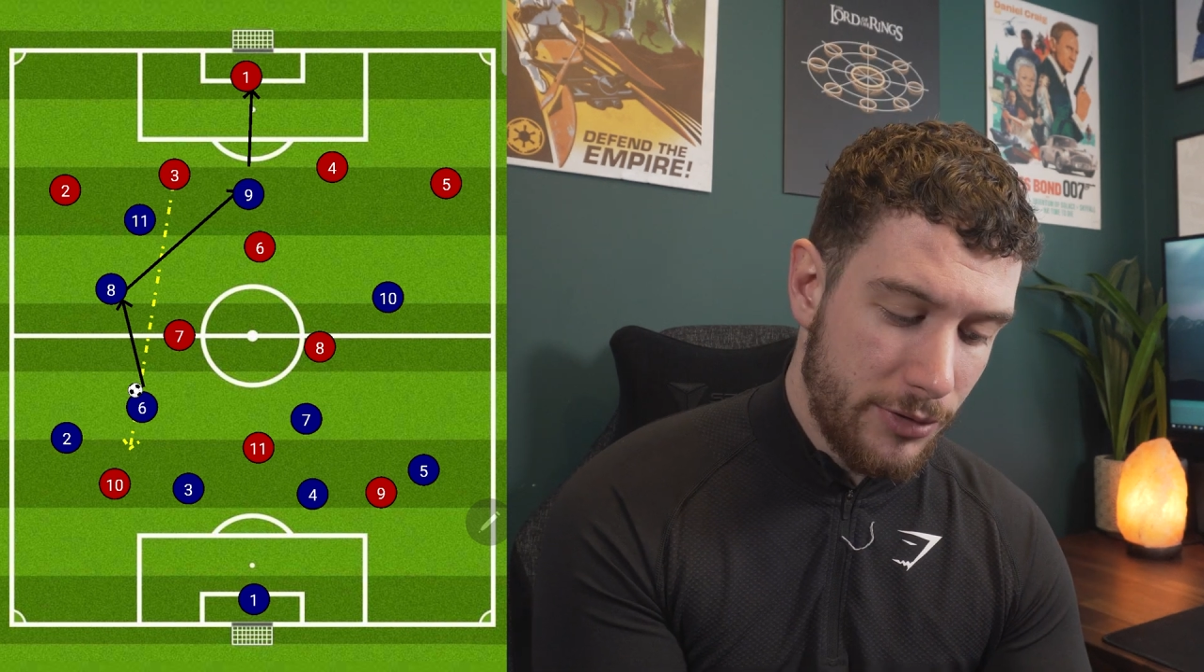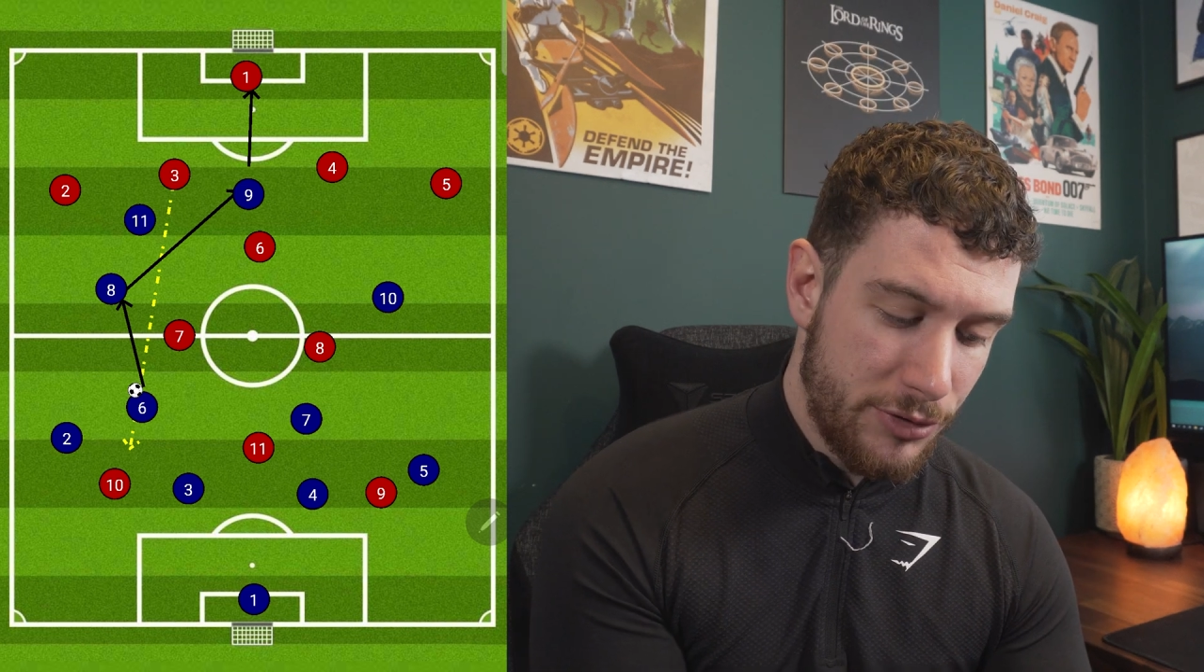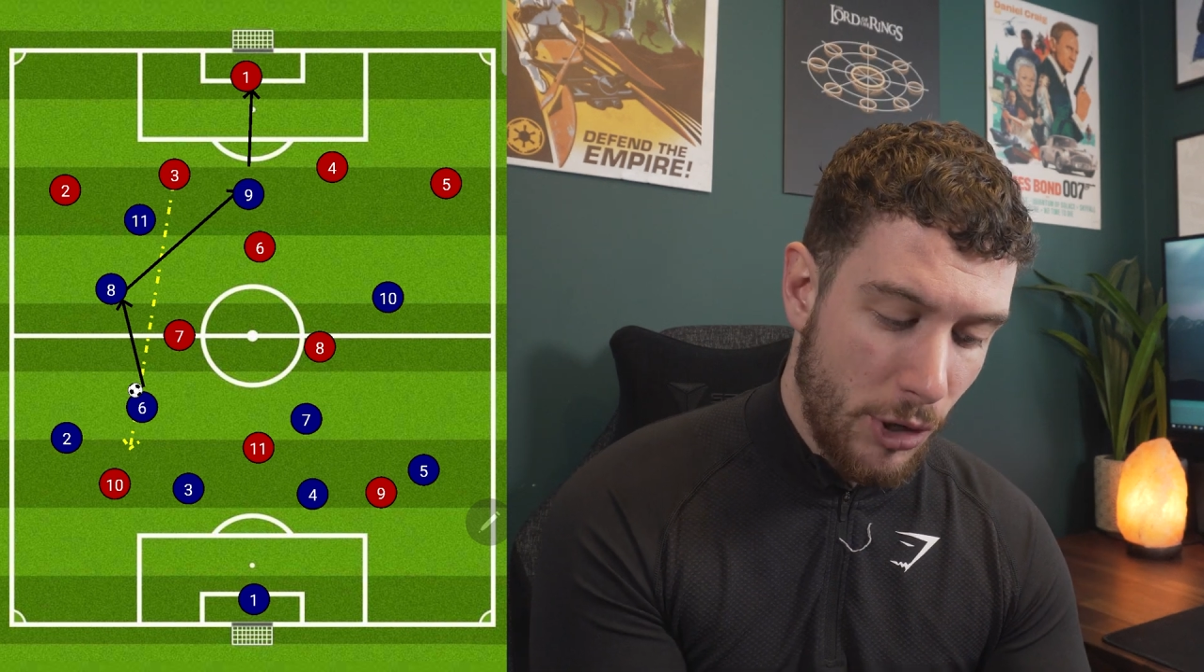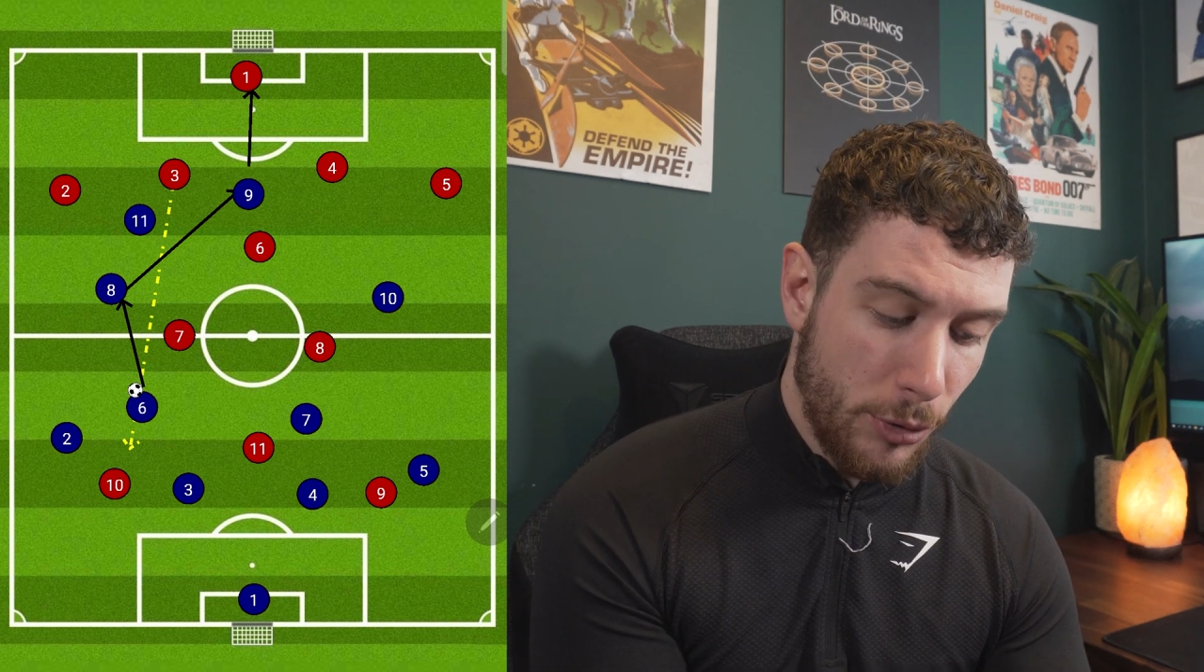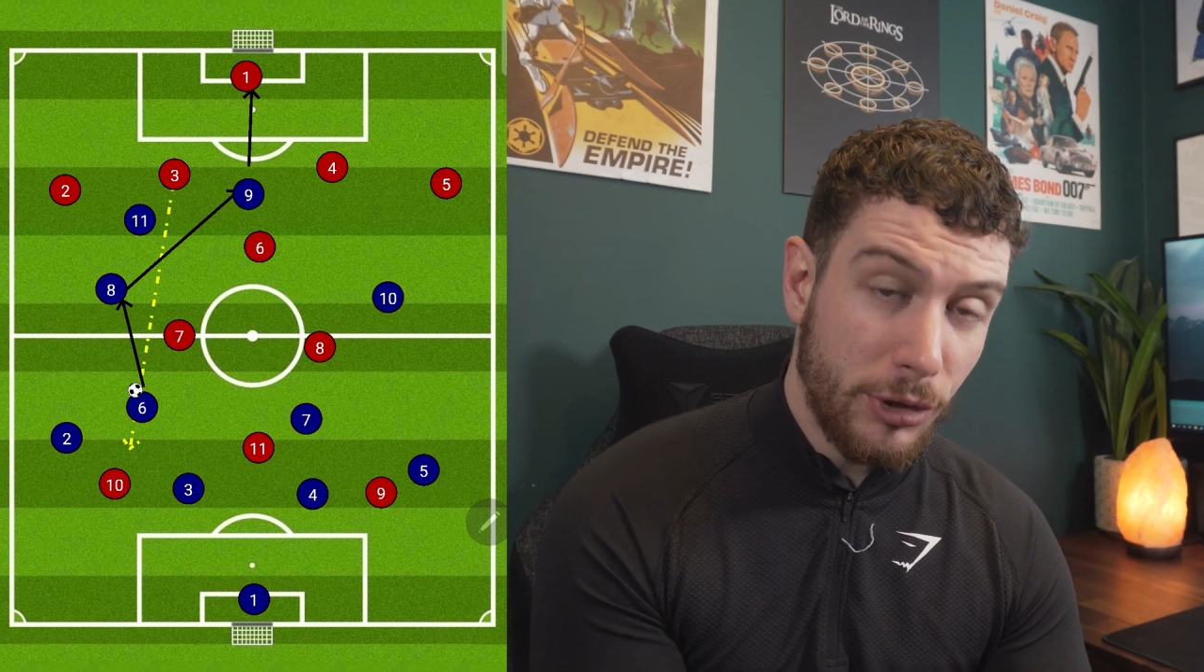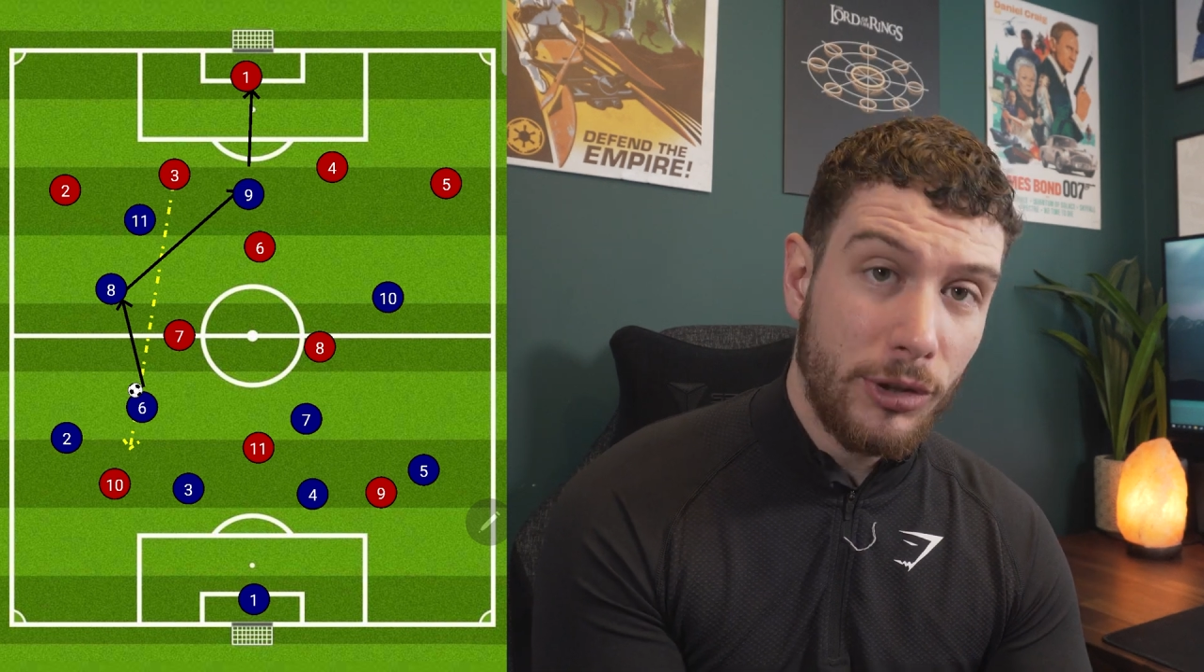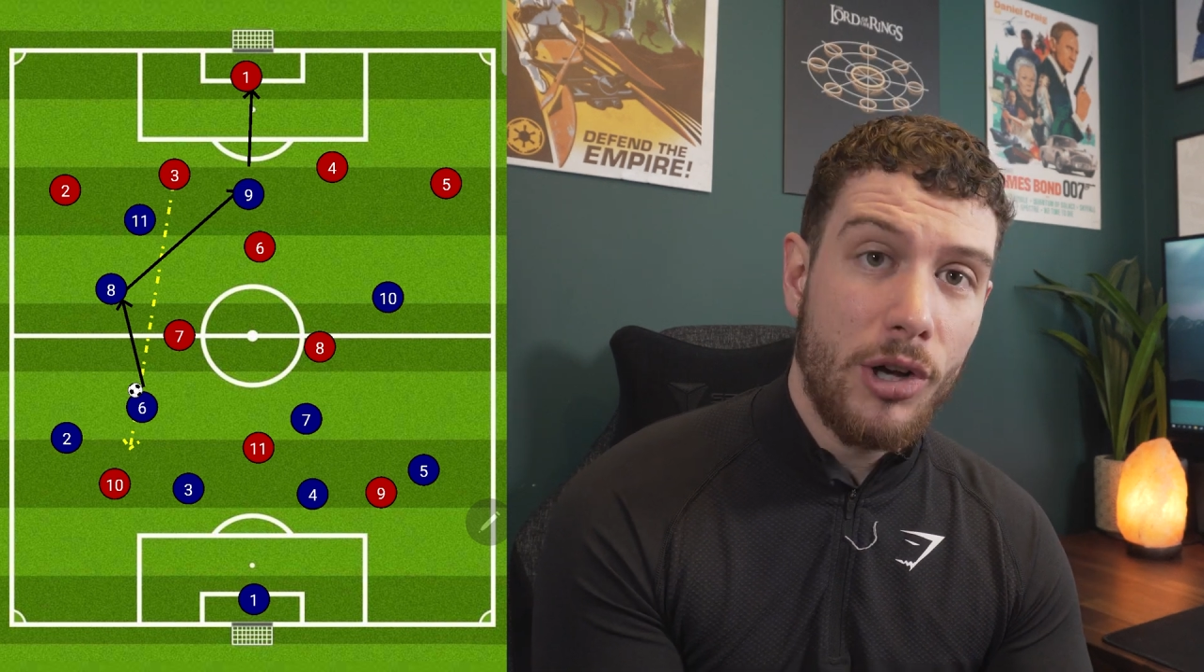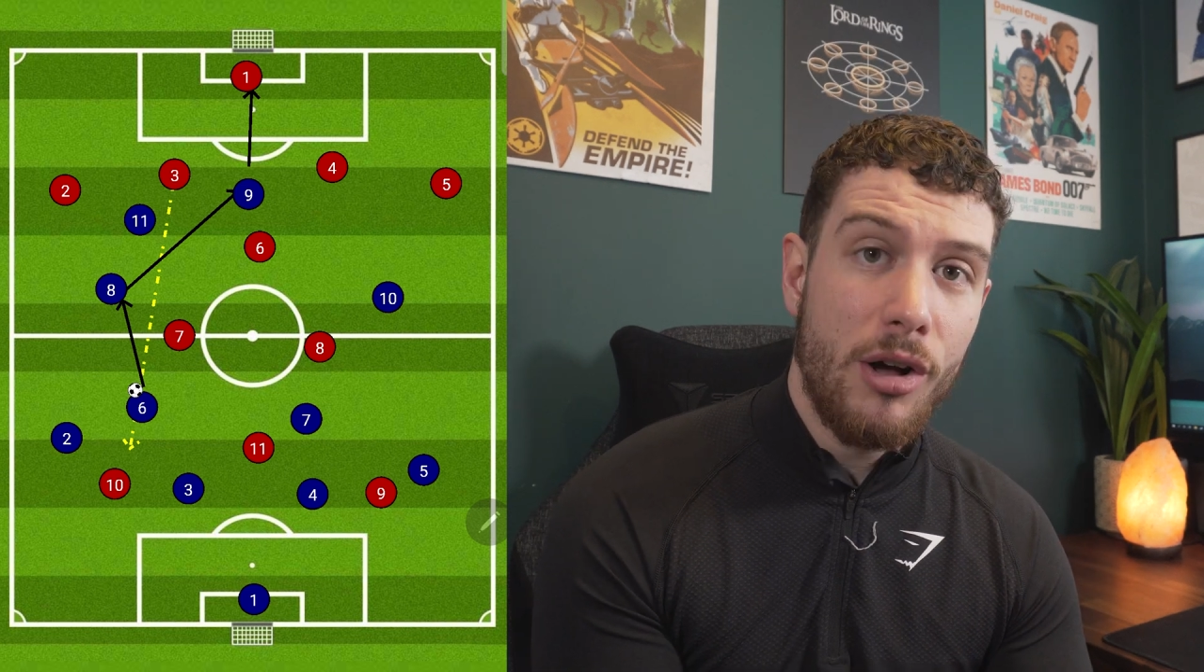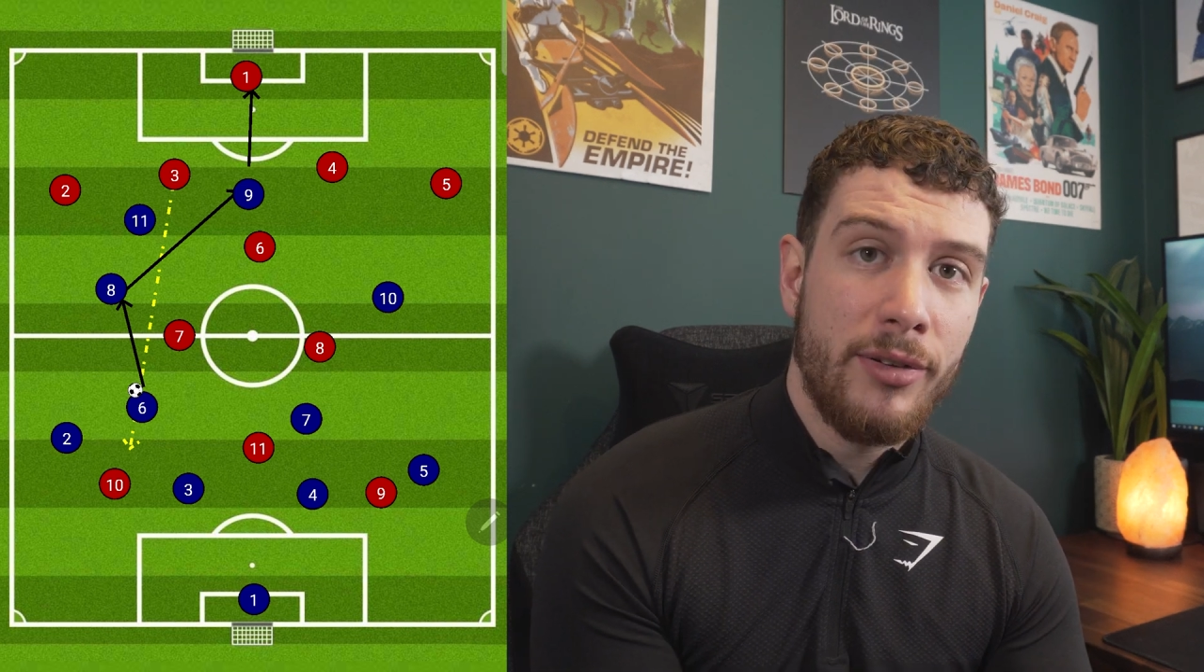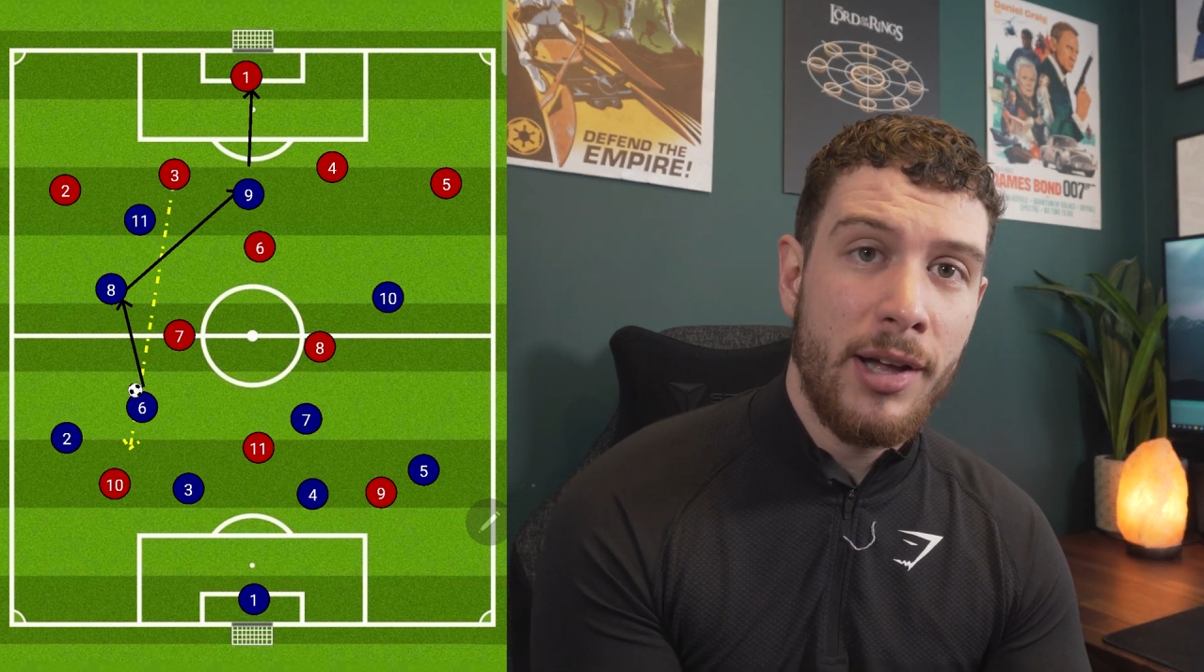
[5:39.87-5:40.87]
zonal
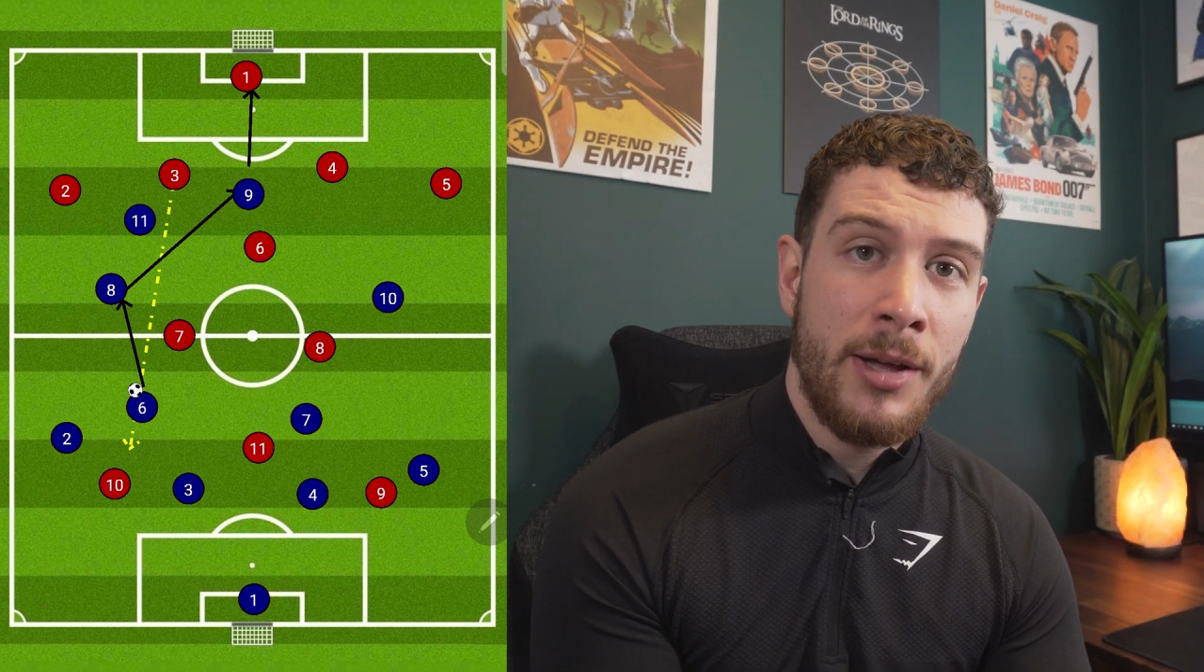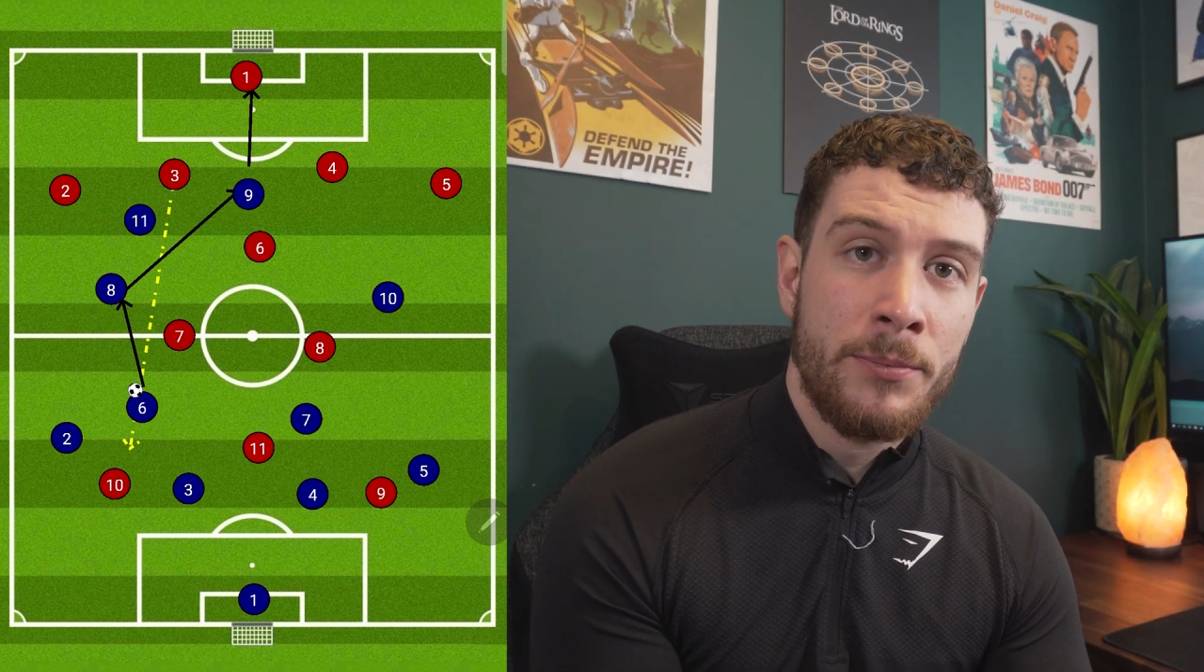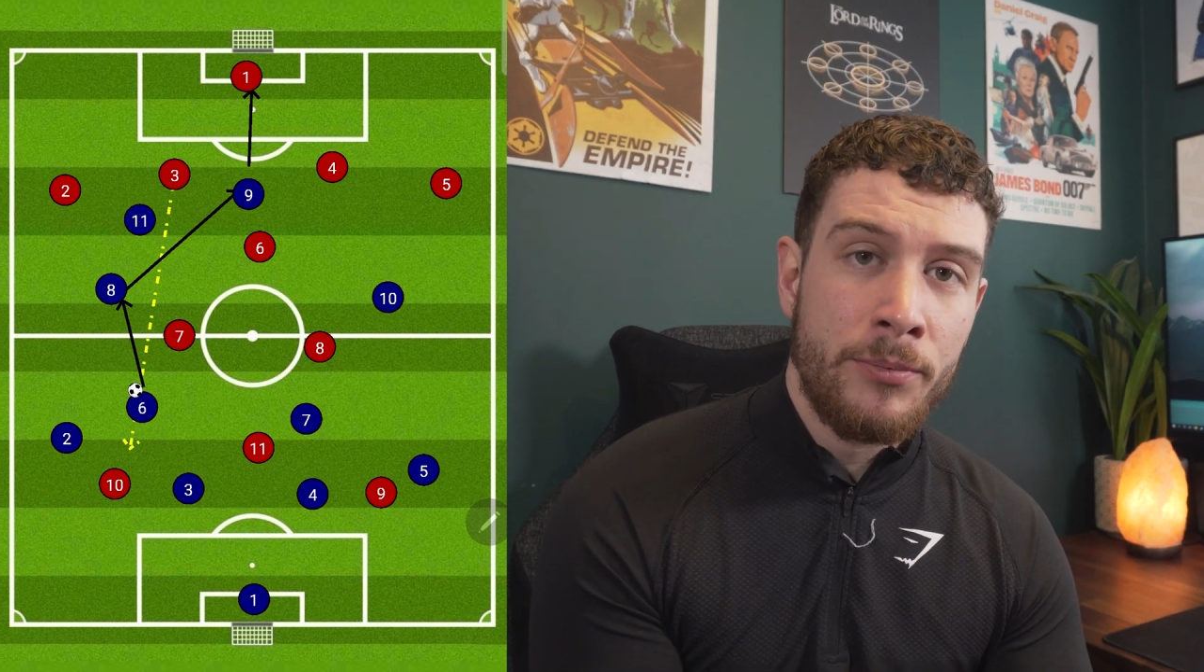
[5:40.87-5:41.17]
cover